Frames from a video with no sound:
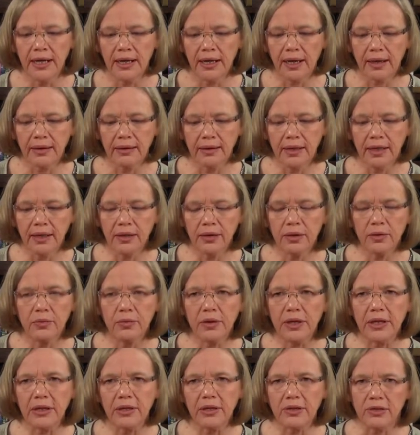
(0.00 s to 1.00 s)
and there the
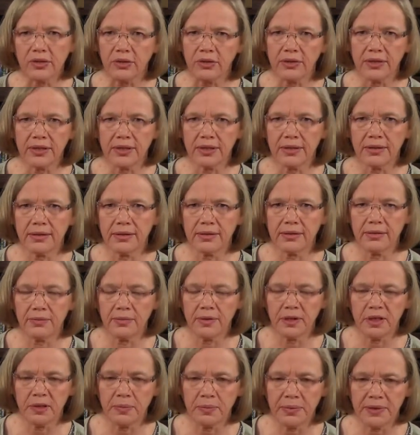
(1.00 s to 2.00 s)
readers are
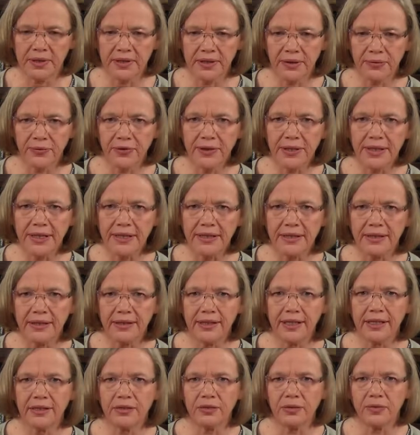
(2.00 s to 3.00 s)
specifically
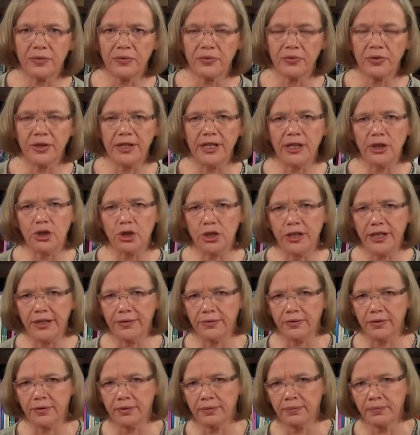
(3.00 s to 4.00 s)
selected for each
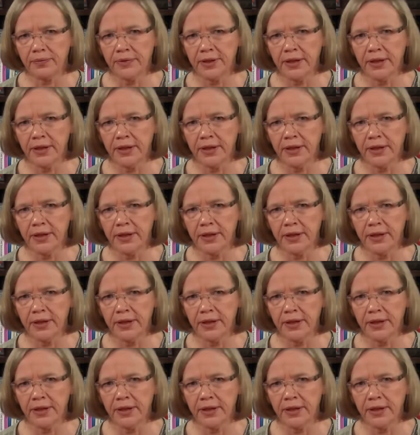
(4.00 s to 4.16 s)
level